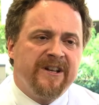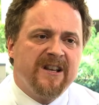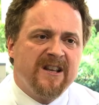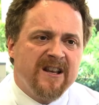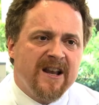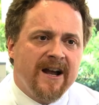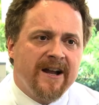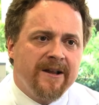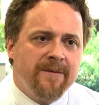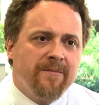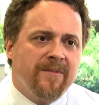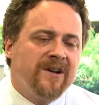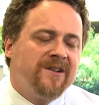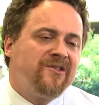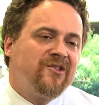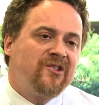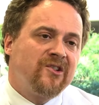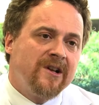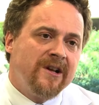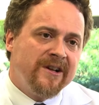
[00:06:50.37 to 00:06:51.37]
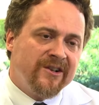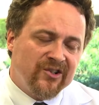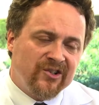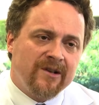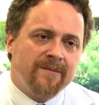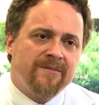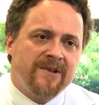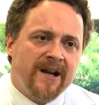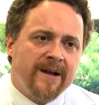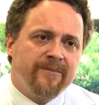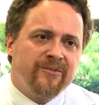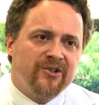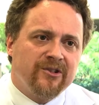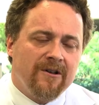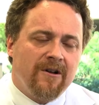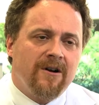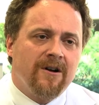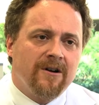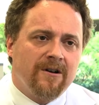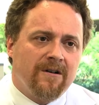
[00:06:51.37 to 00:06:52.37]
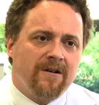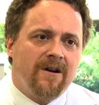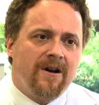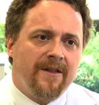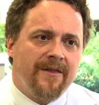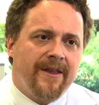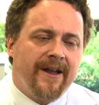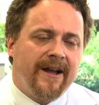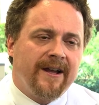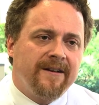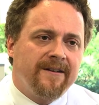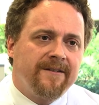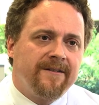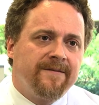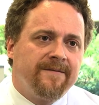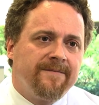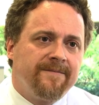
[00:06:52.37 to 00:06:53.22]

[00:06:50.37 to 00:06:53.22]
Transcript: and nine months, sometimes longer on that.